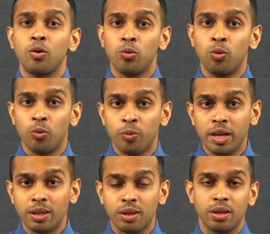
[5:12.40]

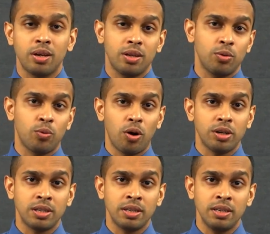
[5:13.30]
with the
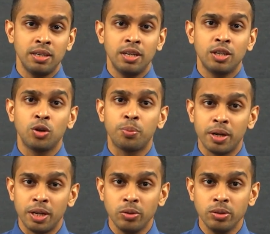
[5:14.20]
water to
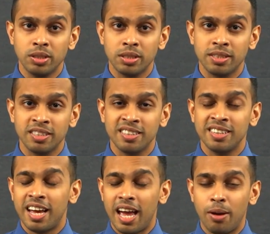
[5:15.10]
produce
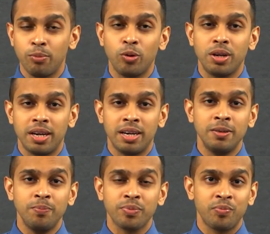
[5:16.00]
ammonia,